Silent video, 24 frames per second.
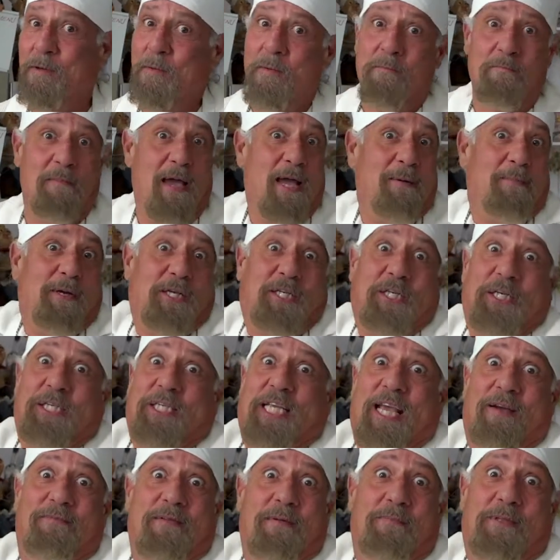Maybe she's
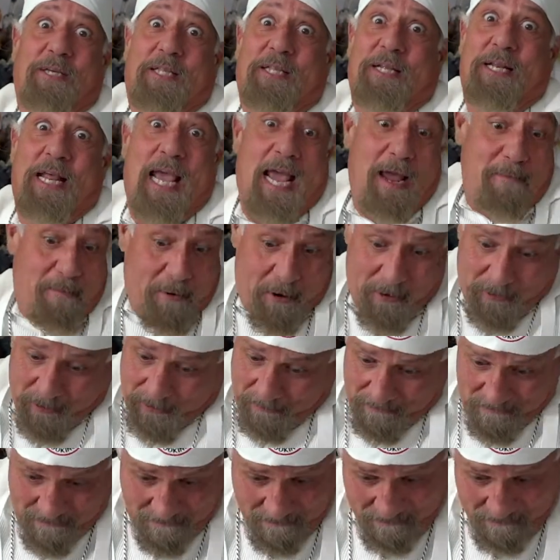giving them to the neighbors.